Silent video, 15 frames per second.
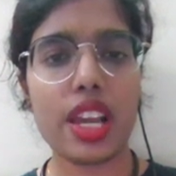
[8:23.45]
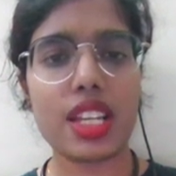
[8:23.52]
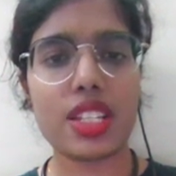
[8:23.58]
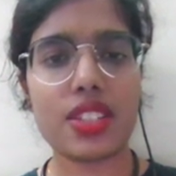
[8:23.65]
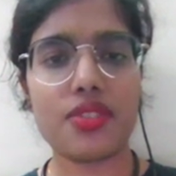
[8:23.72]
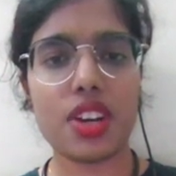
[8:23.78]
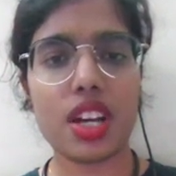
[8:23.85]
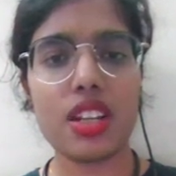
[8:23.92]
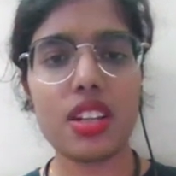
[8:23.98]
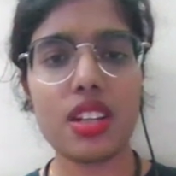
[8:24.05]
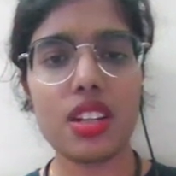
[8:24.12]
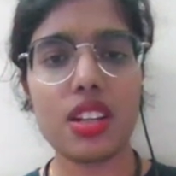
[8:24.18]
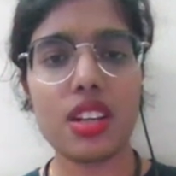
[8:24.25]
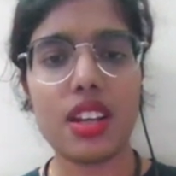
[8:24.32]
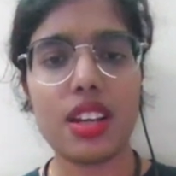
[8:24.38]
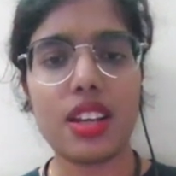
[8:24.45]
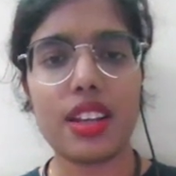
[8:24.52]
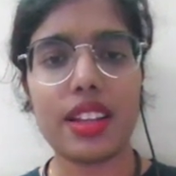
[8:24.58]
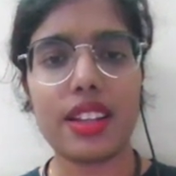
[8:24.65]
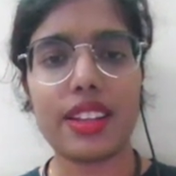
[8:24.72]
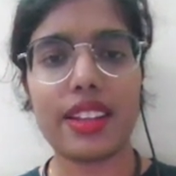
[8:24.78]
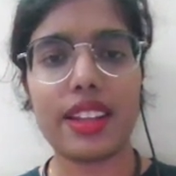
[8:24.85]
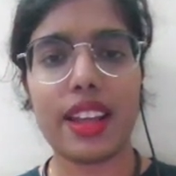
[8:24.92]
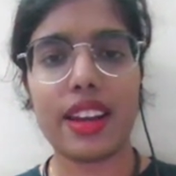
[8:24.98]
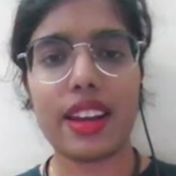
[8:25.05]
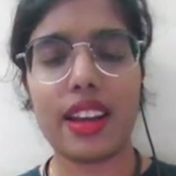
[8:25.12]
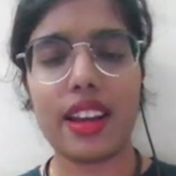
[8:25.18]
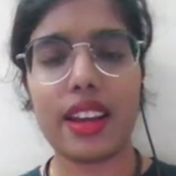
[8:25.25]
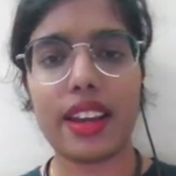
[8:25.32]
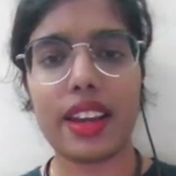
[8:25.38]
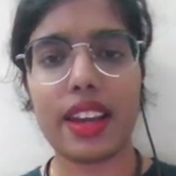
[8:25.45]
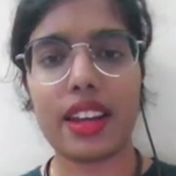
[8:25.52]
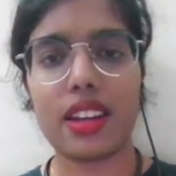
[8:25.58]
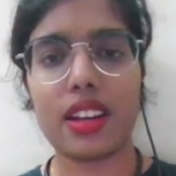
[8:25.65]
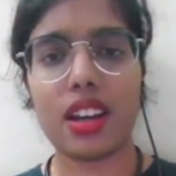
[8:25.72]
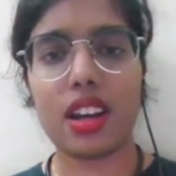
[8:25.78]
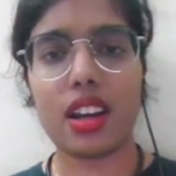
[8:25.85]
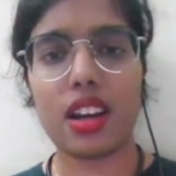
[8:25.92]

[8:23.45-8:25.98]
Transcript: is 1. Then again,